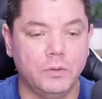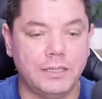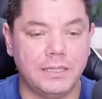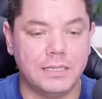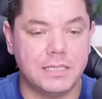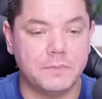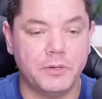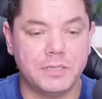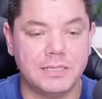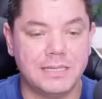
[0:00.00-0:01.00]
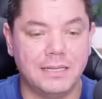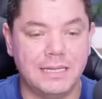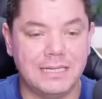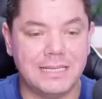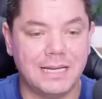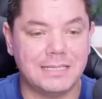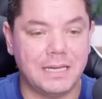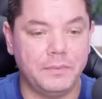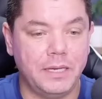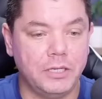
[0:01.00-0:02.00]
a look at this. This person's done the exact
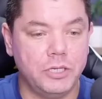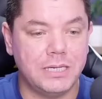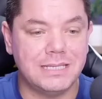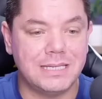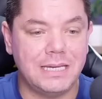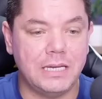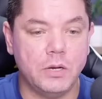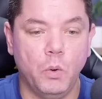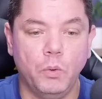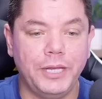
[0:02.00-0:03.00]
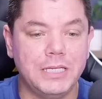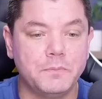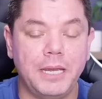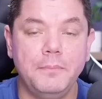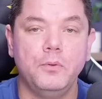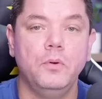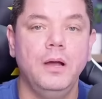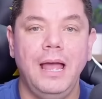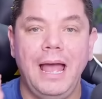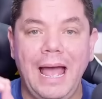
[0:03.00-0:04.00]
same thing, and you can see here, all these people
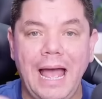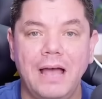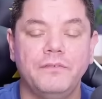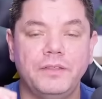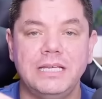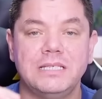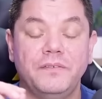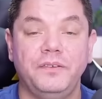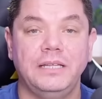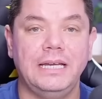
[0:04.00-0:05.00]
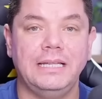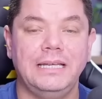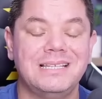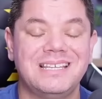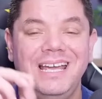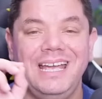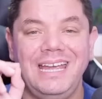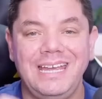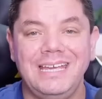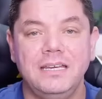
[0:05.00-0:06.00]
have these affiliate links
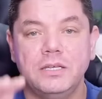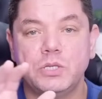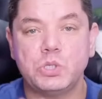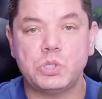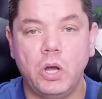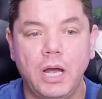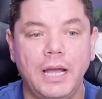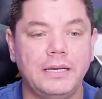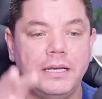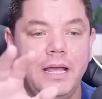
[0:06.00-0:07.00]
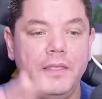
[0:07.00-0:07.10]
inside